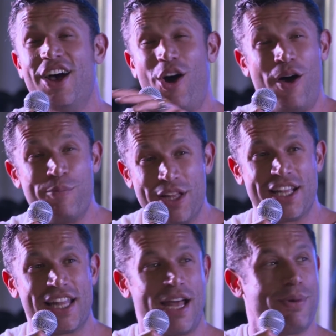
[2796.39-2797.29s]
Oh, I'm
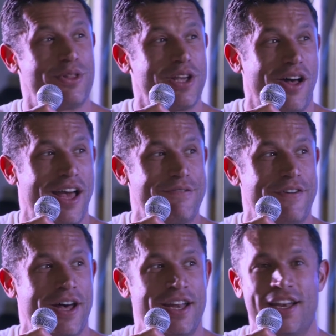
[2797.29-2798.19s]
really glad both y'all had
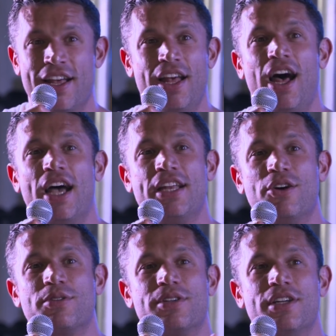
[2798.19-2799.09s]
fun, and you
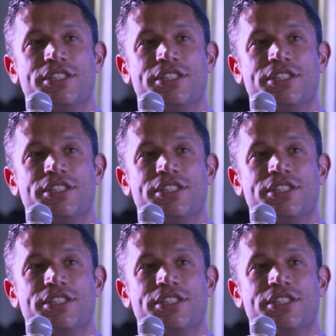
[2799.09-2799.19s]
know,